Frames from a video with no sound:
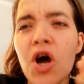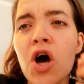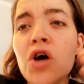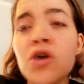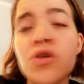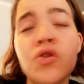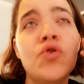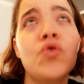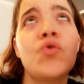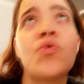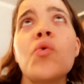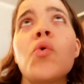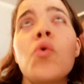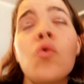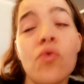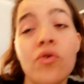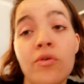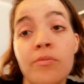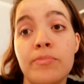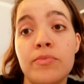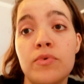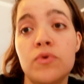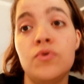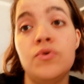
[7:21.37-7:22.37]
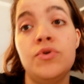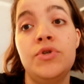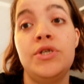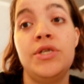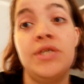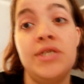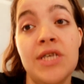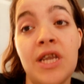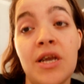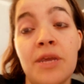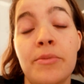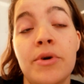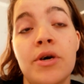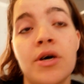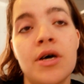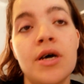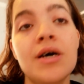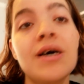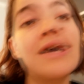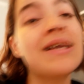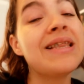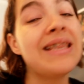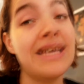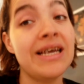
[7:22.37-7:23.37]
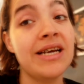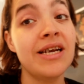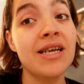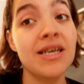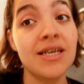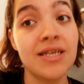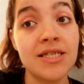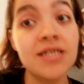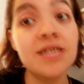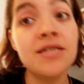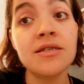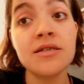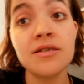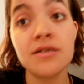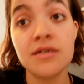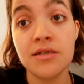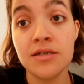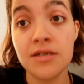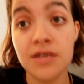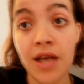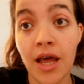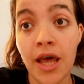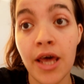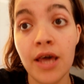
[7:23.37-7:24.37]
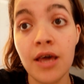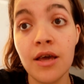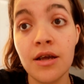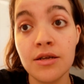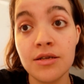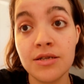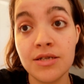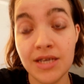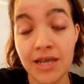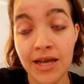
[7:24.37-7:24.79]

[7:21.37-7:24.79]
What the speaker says: adorable cinema that it is, like,